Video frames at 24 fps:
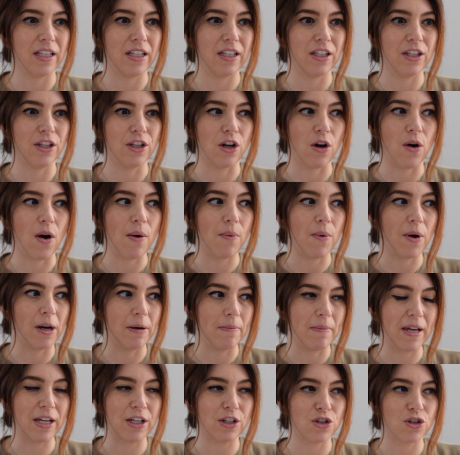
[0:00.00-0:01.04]
I want to
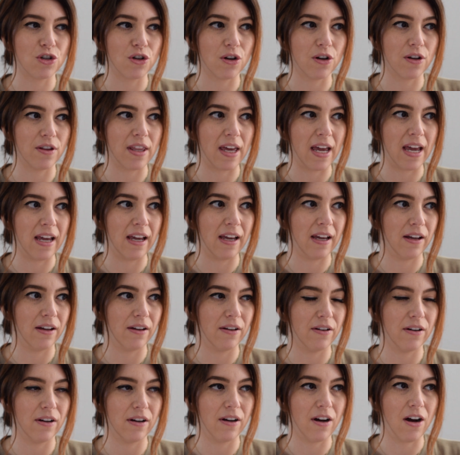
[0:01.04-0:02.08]
make sure they
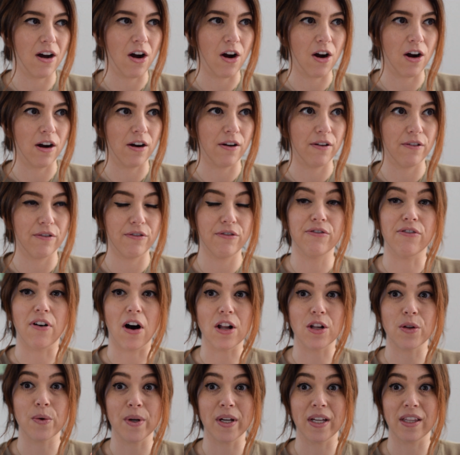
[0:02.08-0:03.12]
are
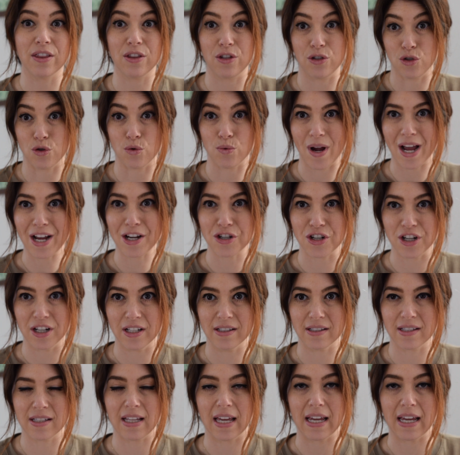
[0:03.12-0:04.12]
following the directions.